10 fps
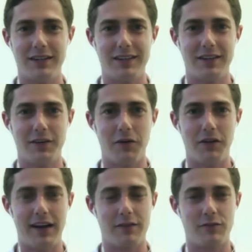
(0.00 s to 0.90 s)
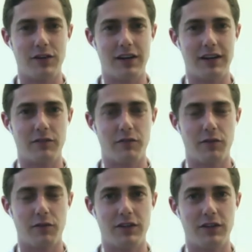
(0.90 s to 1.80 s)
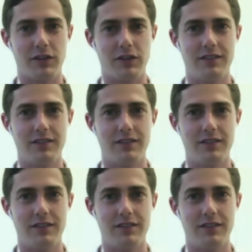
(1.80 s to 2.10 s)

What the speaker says: you know, a lack of genetic diversity.